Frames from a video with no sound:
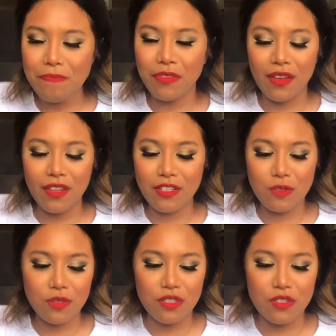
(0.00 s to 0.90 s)
That
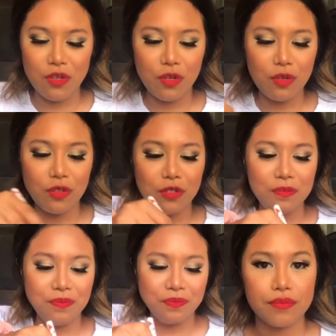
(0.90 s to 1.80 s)
sauce is so good.
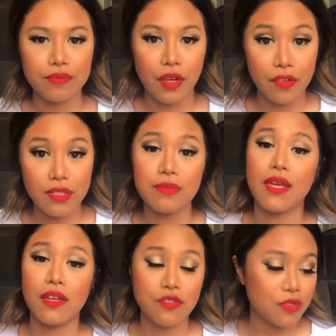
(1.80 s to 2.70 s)
I've got some
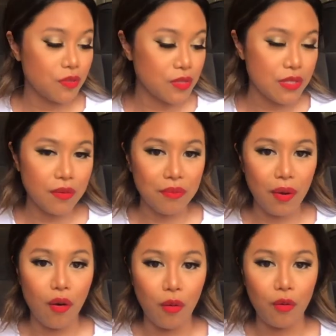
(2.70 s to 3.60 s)
extra sauce in the
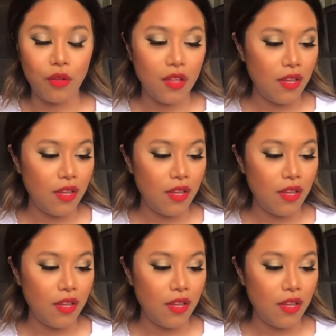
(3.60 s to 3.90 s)
bowl.